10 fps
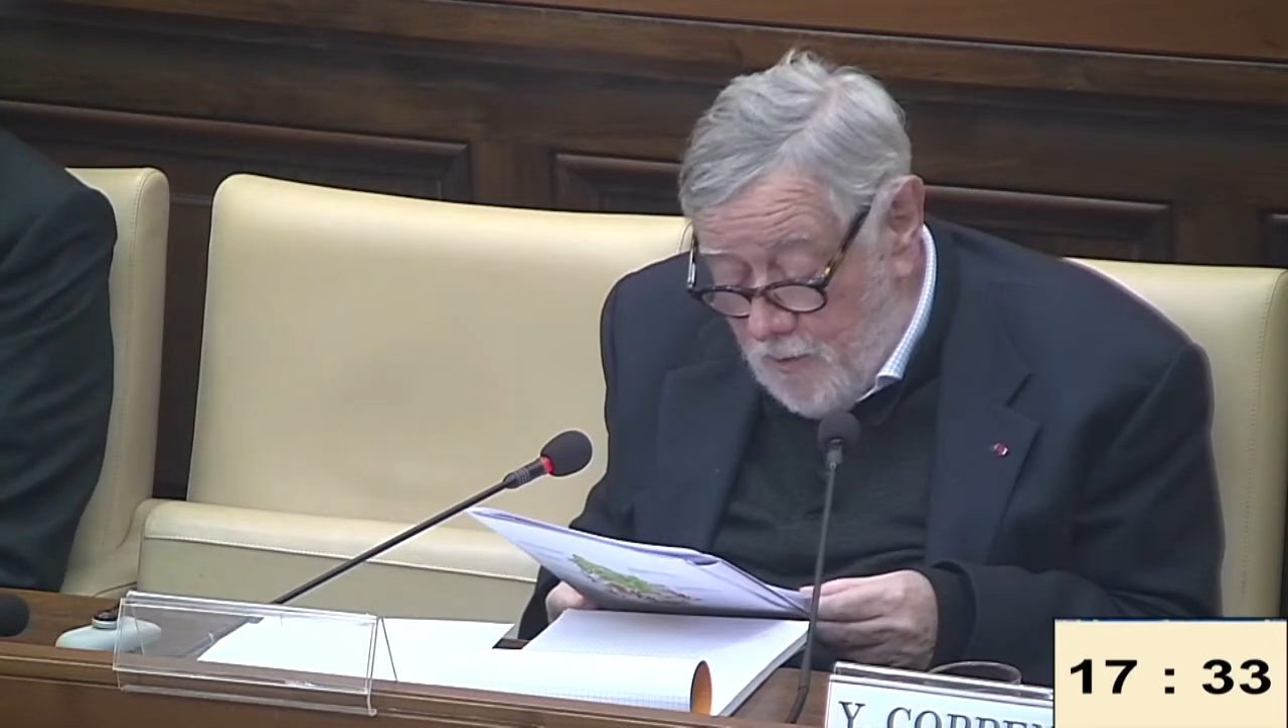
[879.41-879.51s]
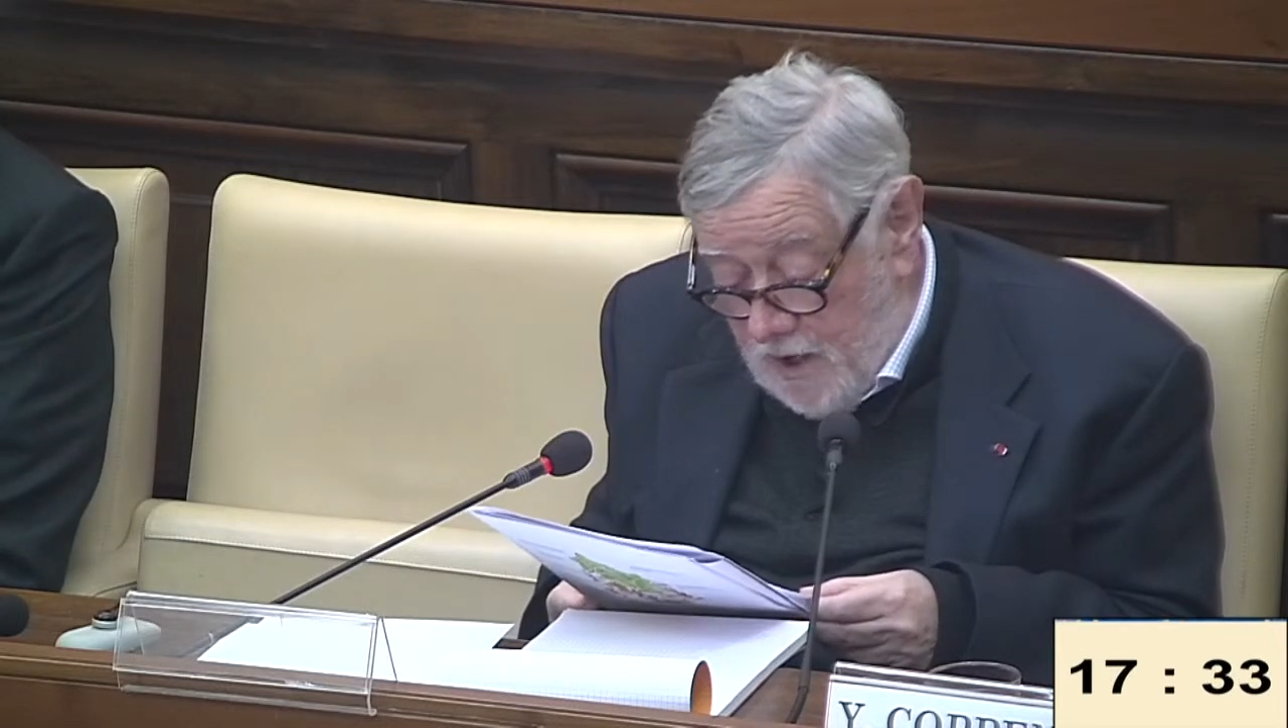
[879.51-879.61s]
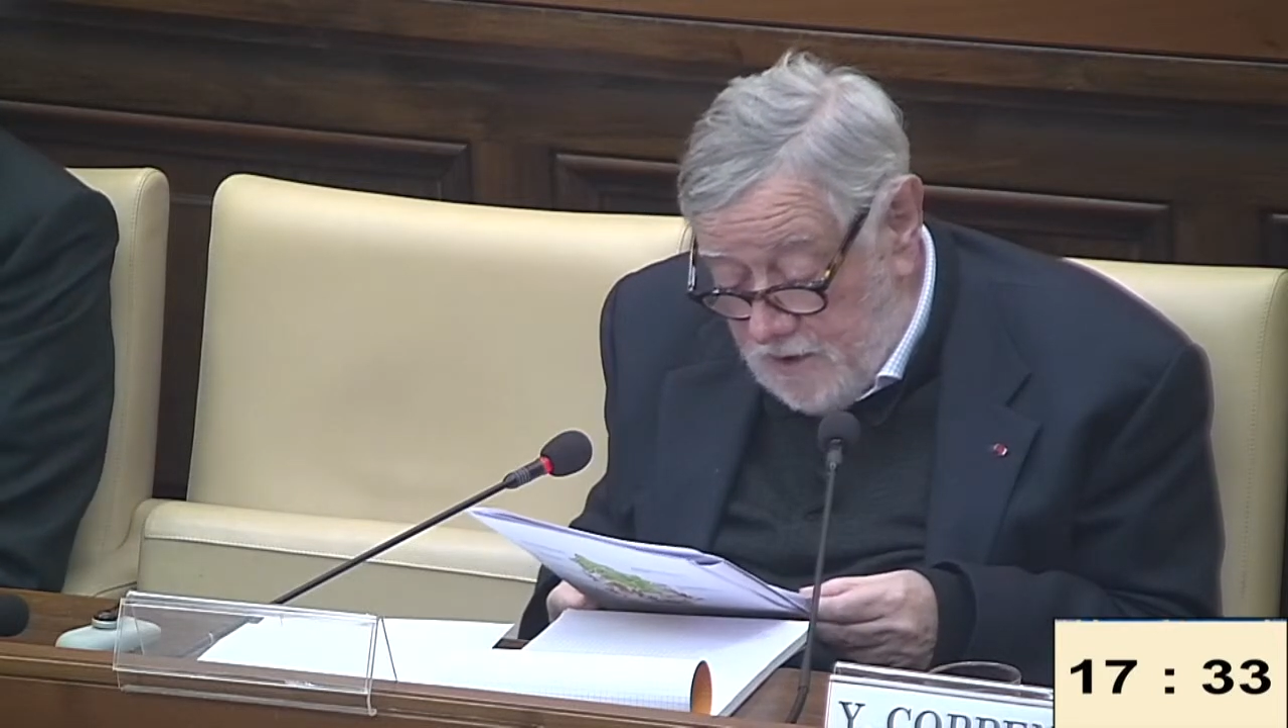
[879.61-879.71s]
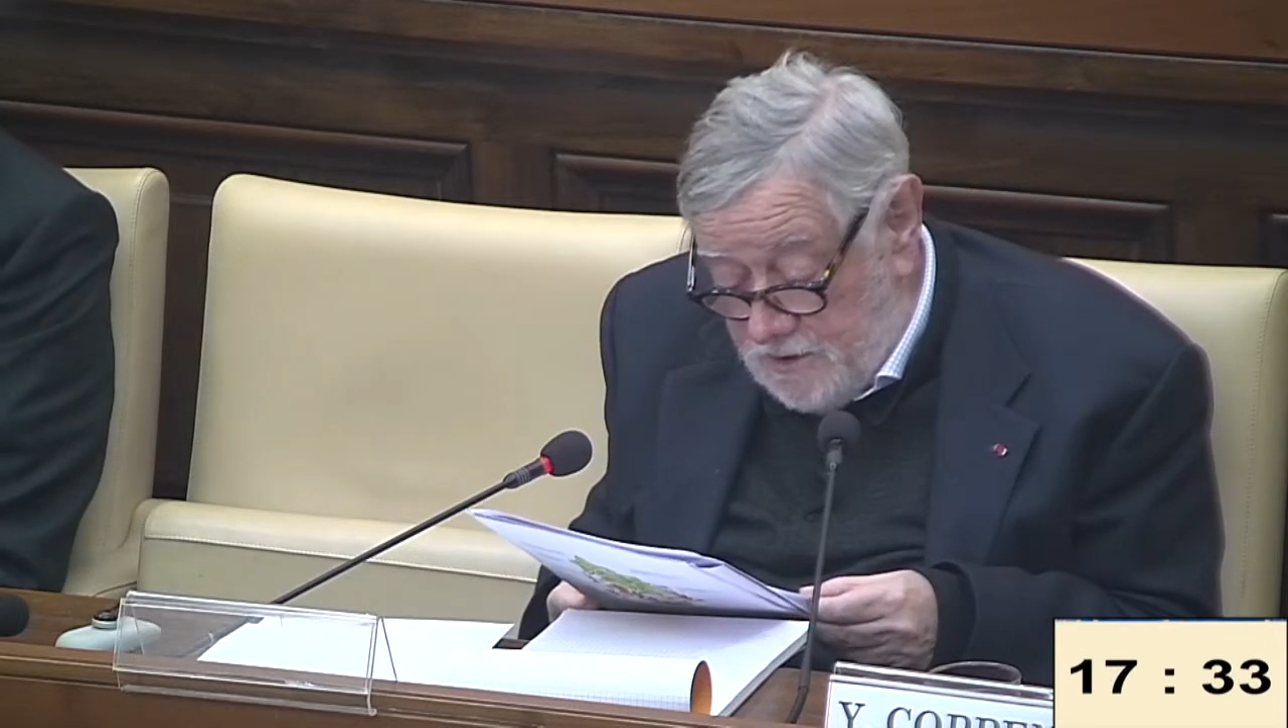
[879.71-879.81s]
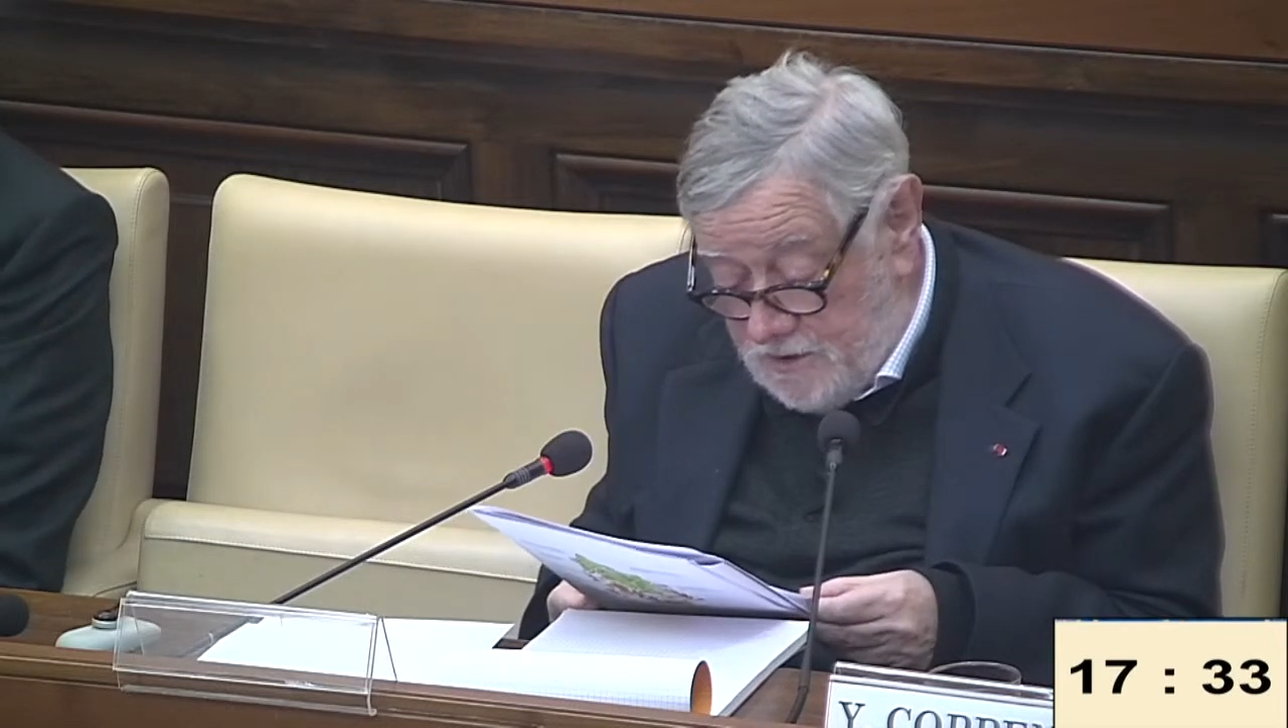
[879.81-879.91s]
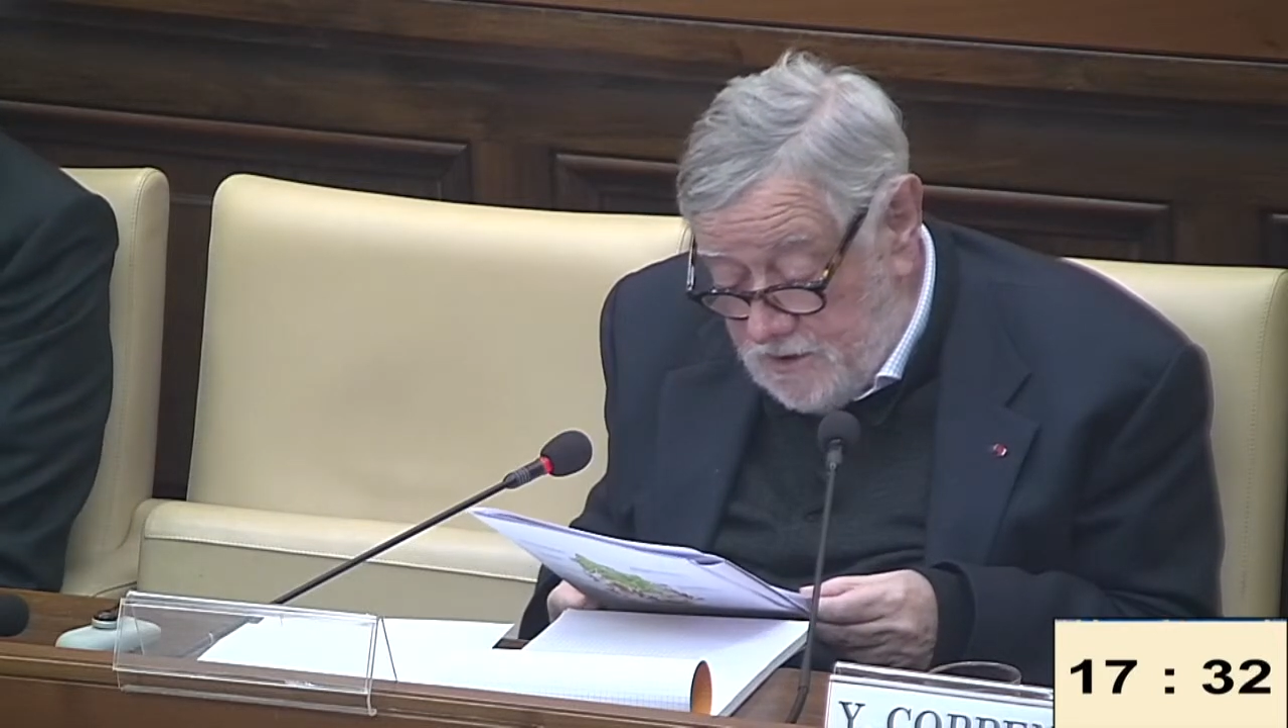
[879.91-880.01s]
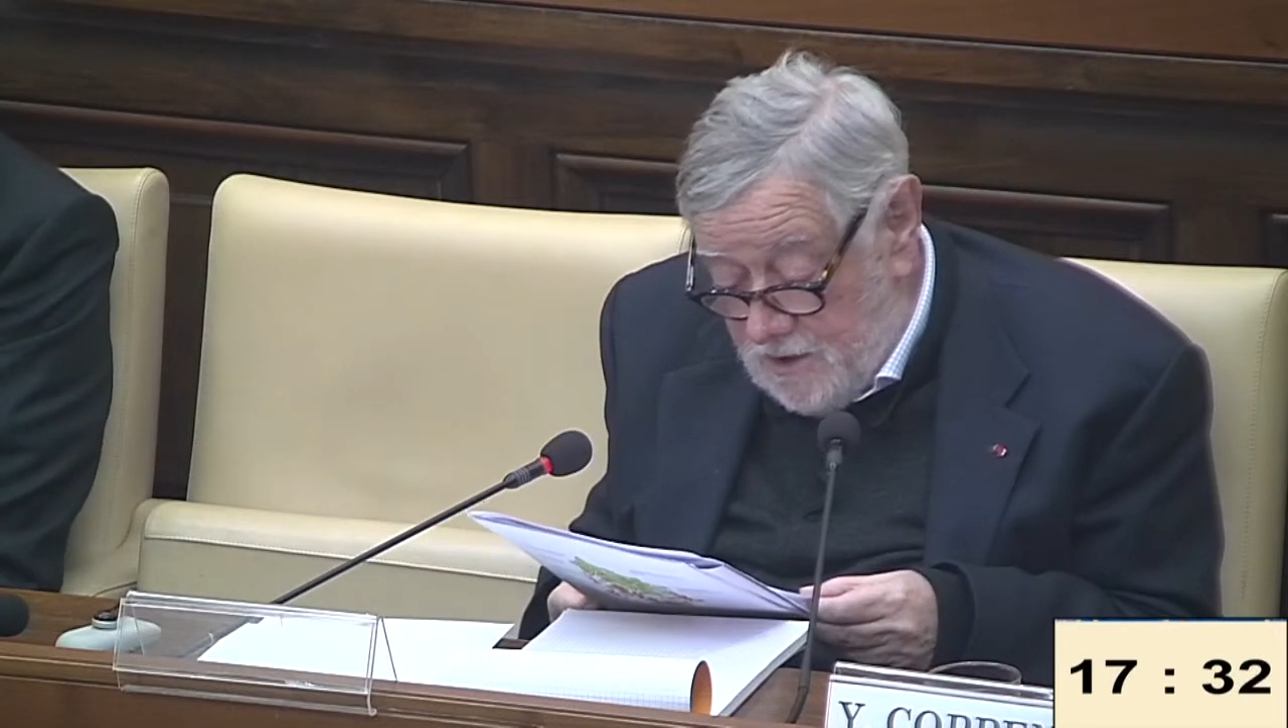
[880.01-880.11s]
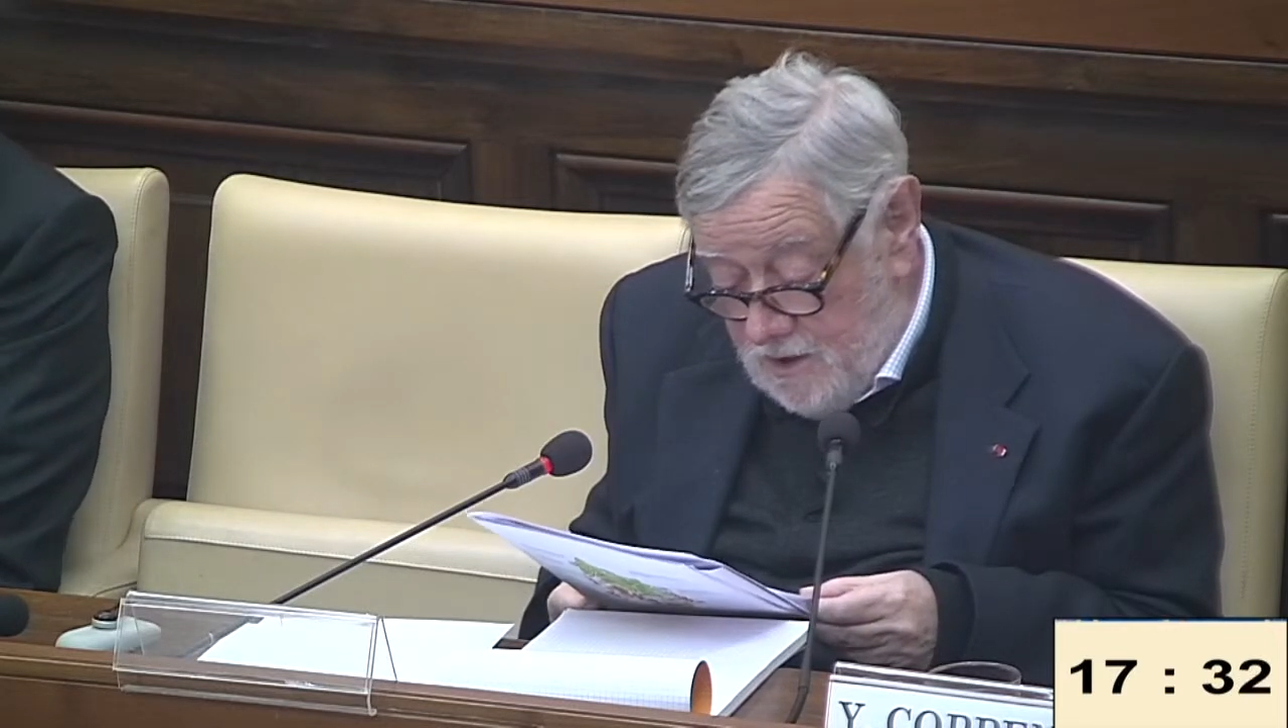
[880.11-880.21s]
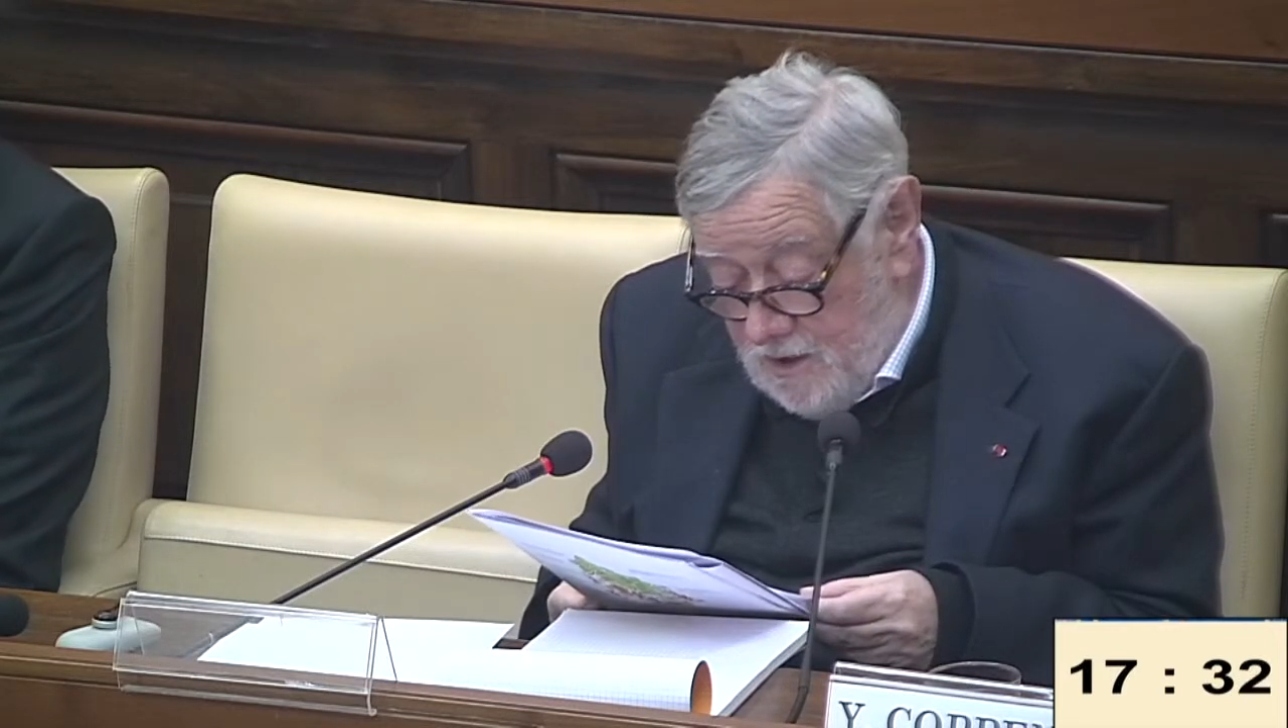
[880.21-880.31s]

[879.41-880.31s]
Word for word: beds,